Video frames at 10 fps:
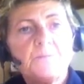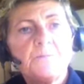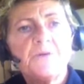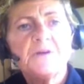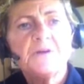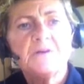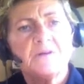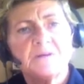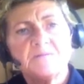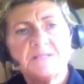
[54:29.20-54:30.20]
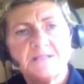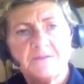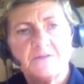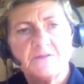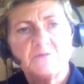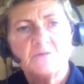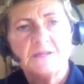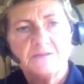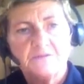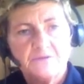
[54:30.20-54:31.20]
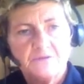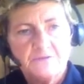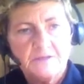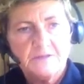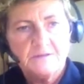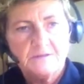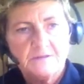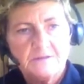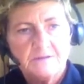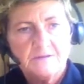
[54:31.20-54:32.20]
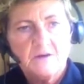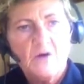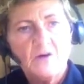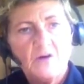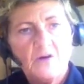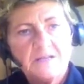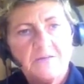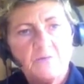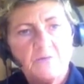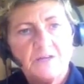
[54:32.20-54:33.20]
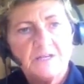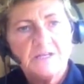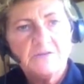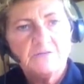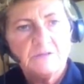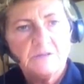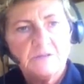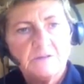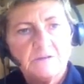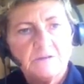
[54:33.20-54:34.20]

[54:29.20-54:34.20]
pericardium 7 with liver 3, heart 7 with kidney 3,